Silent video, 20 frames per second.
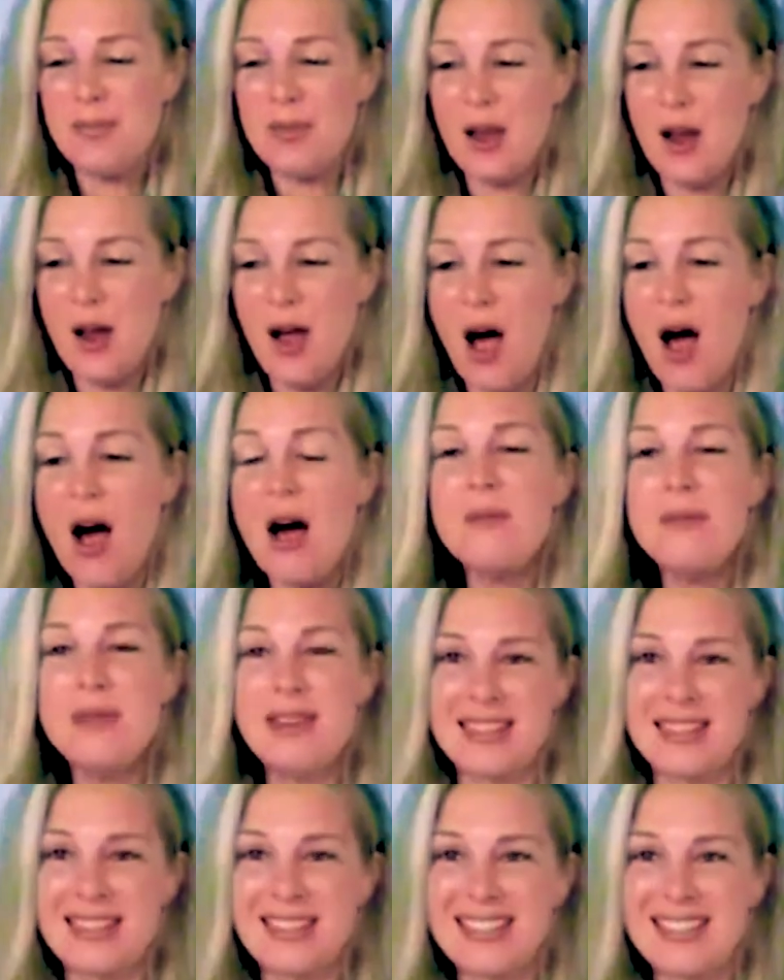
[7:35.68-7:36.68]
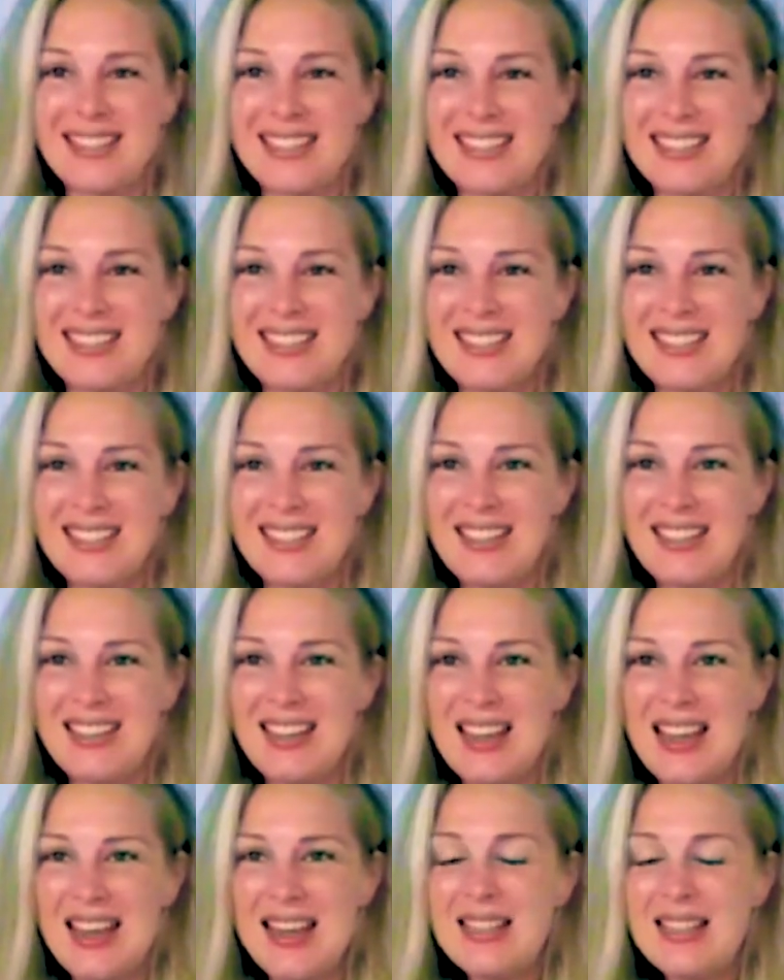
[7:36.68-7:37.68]
calmness
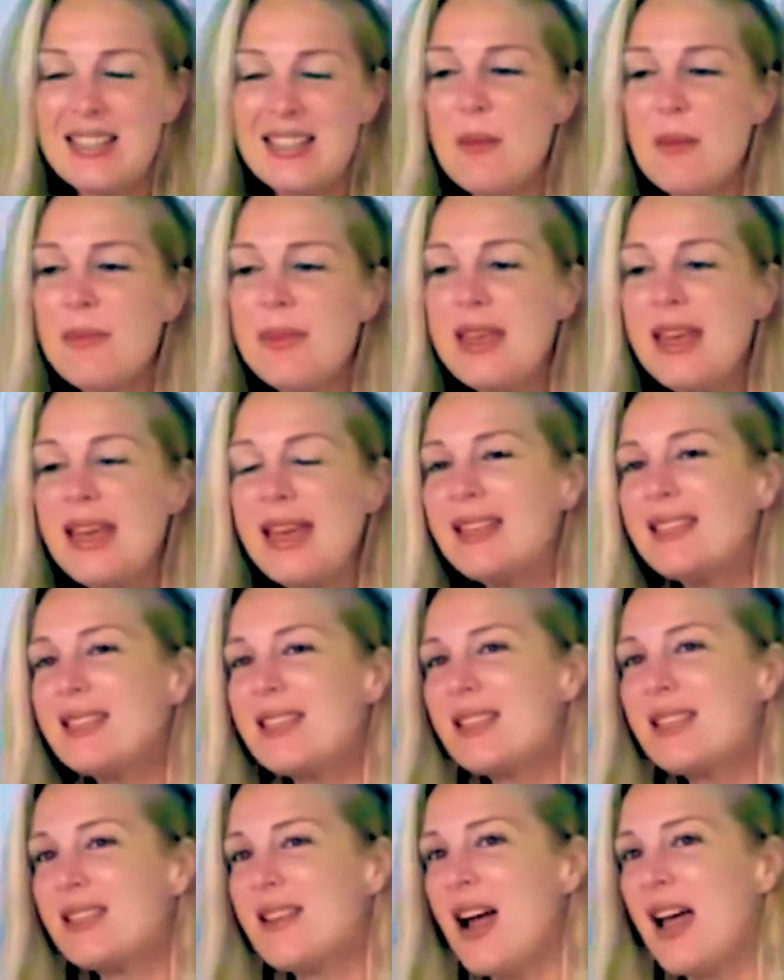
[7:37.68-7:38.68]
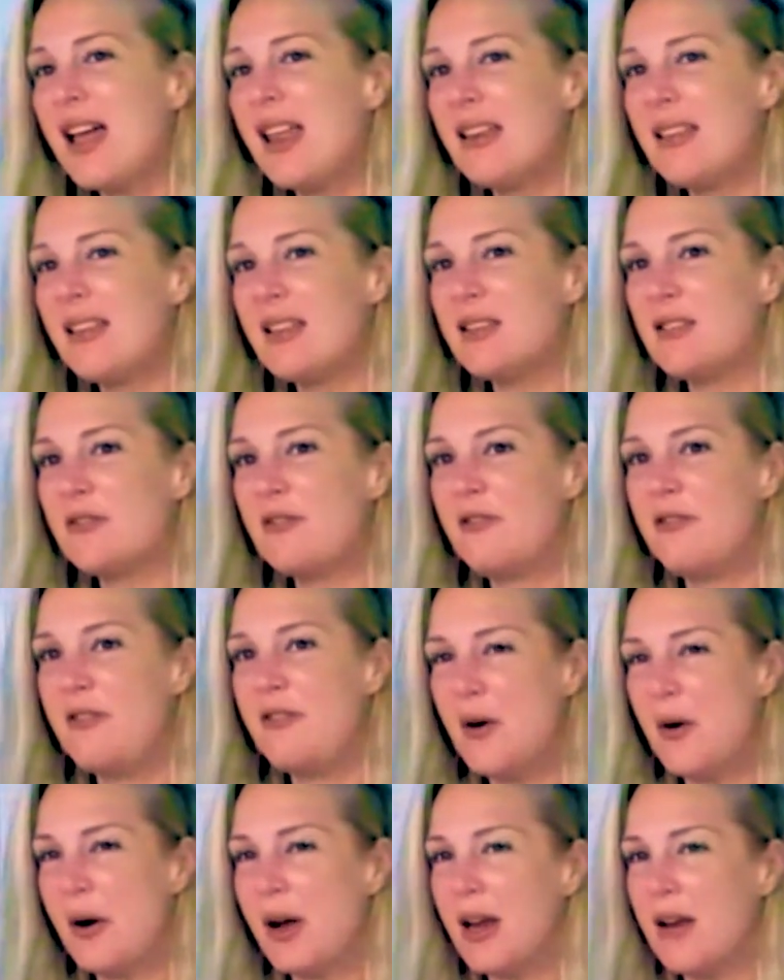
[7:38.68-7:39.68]
is something in society that's
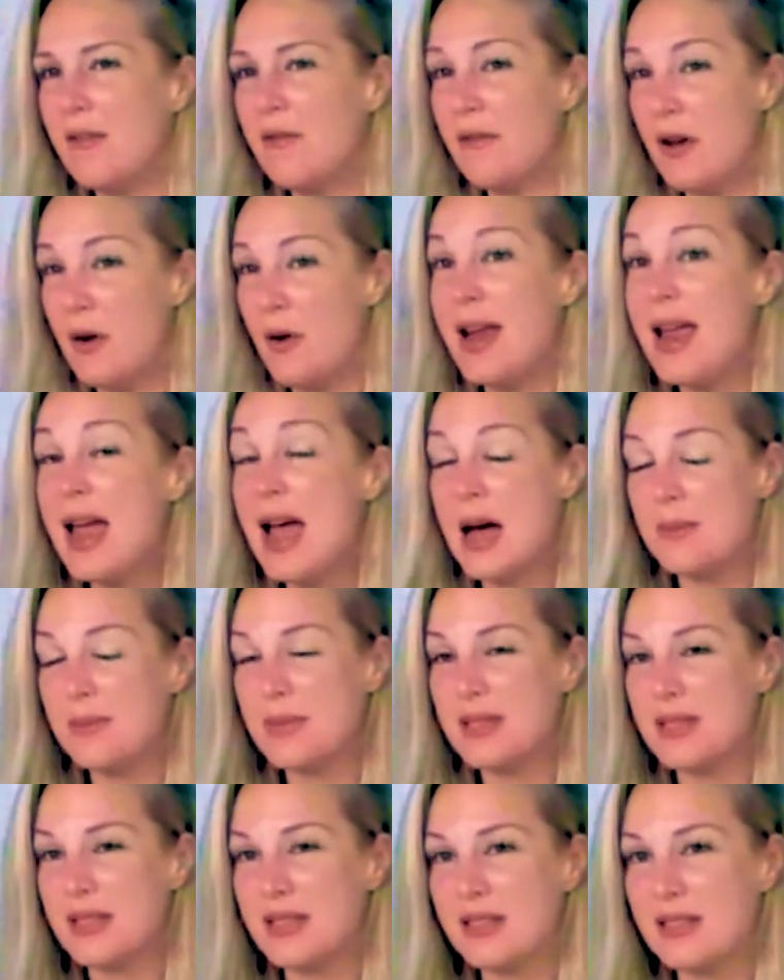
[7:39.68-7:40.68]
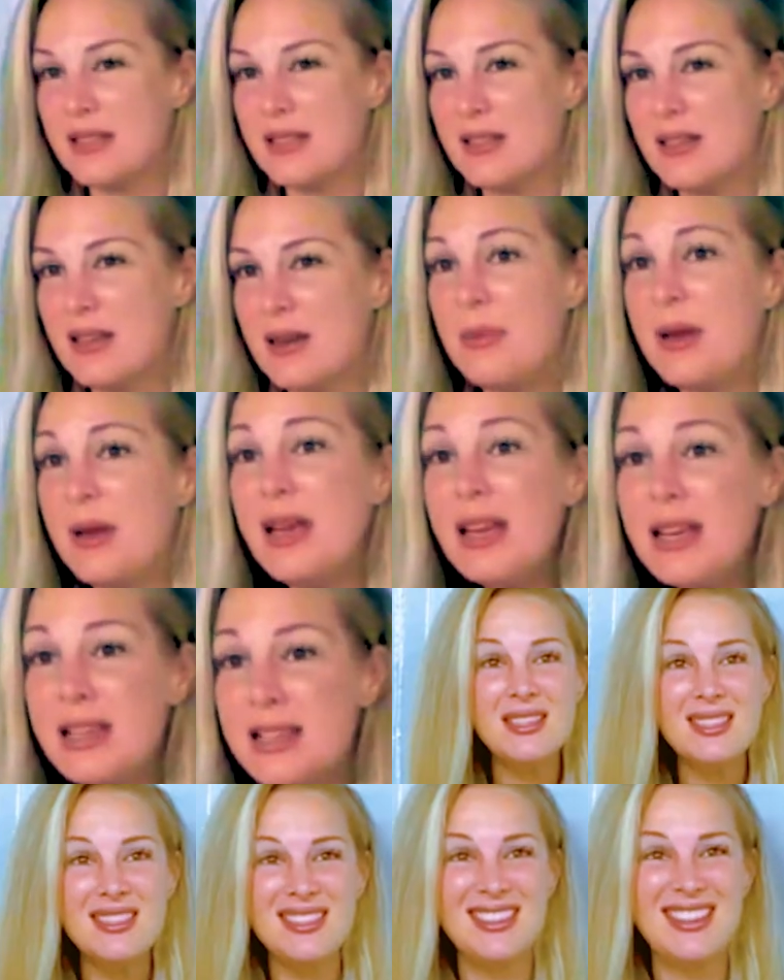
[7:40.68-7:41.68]
very, very absent.
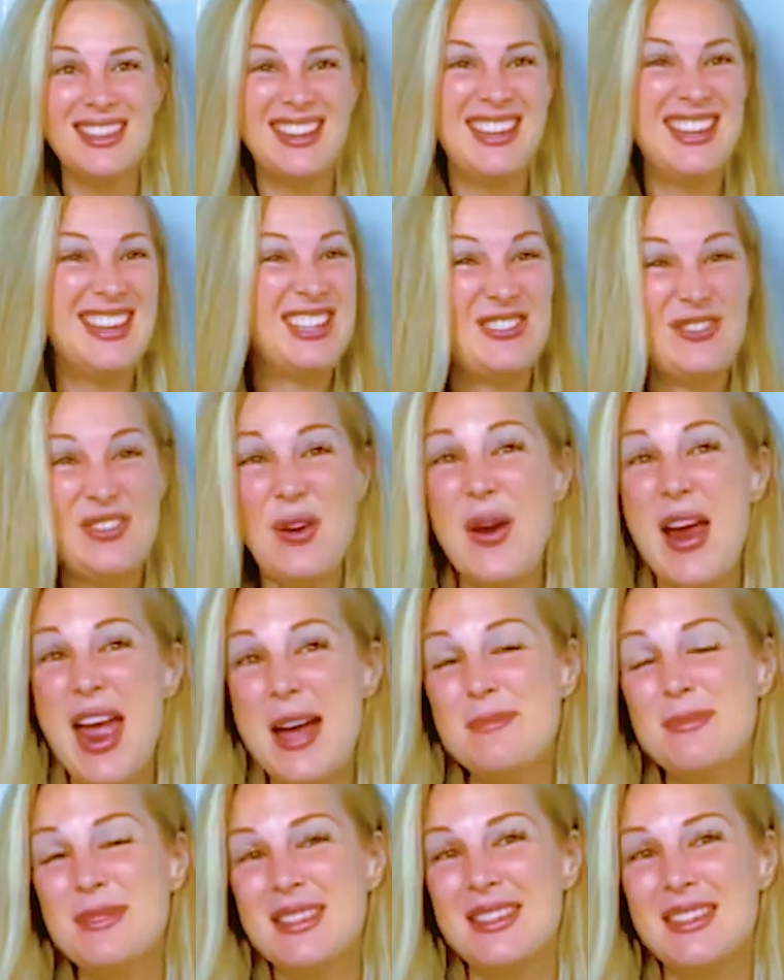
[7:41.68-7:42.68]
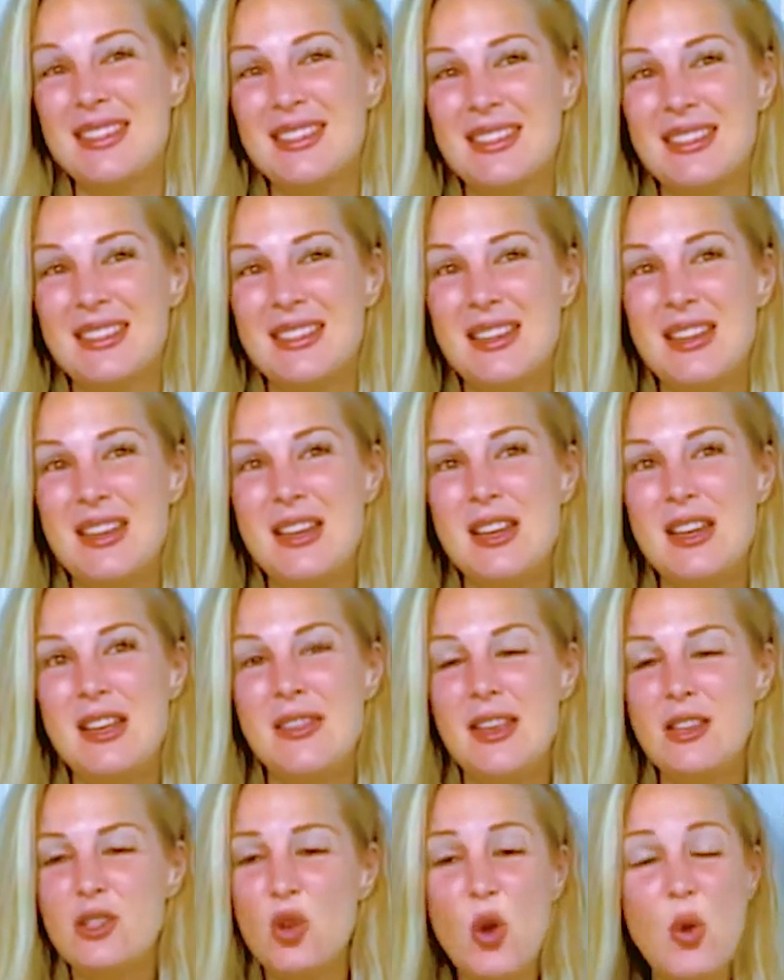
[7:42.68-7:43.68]
Peace is very absent.
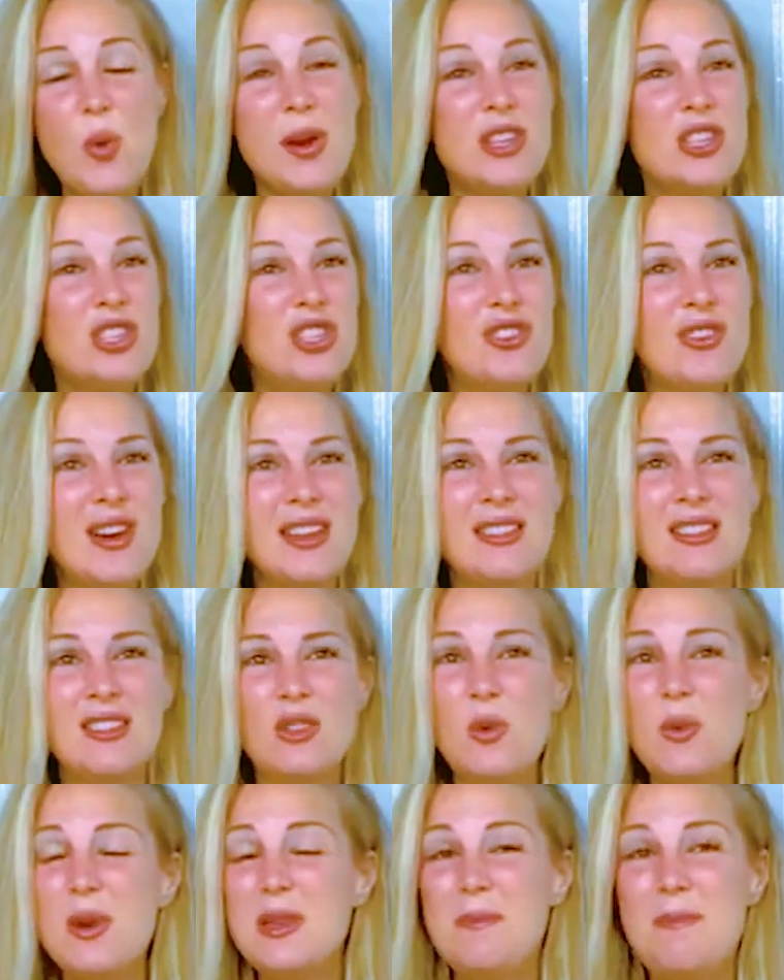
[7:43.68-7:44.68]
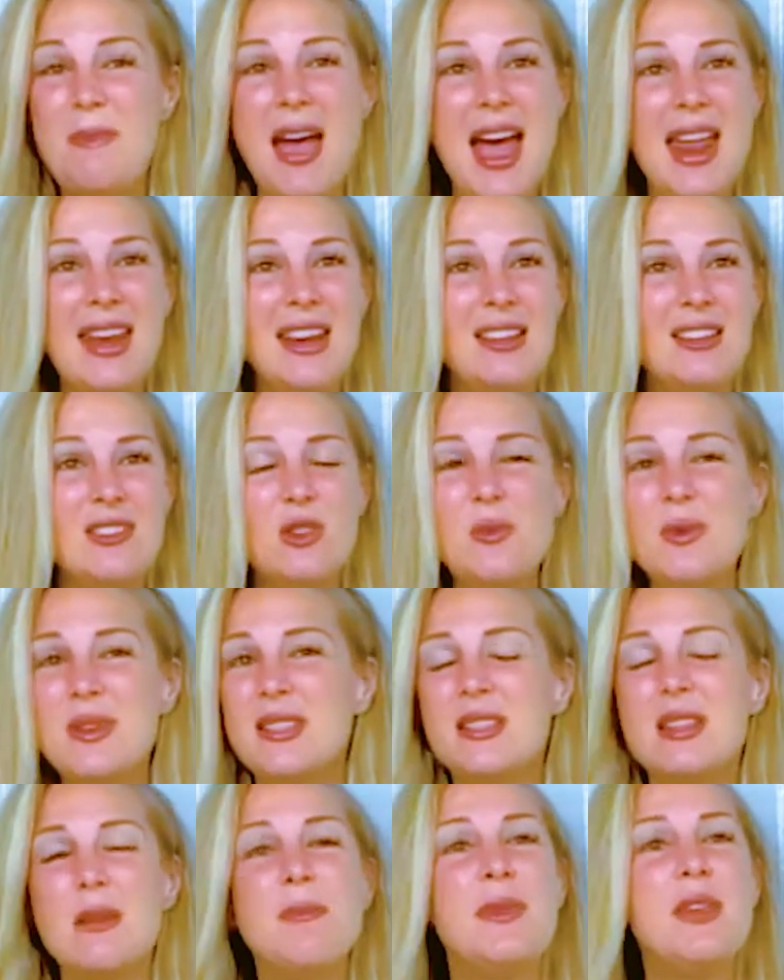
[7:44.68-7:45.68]
There's always stress. There's always panic. There's always
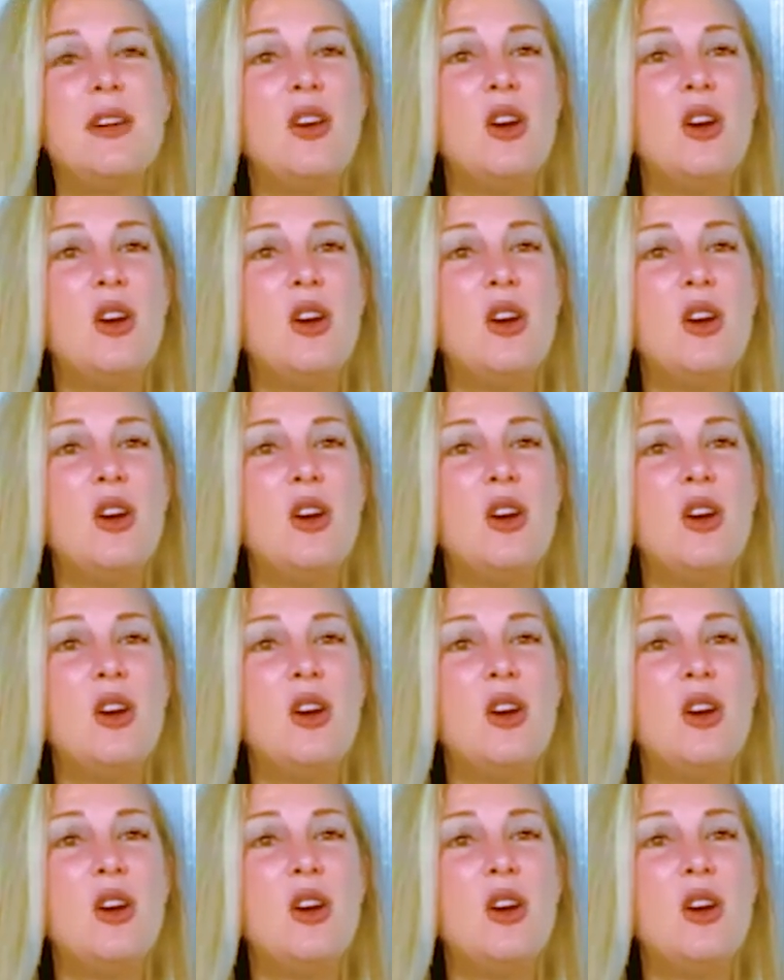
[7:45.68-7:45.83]
something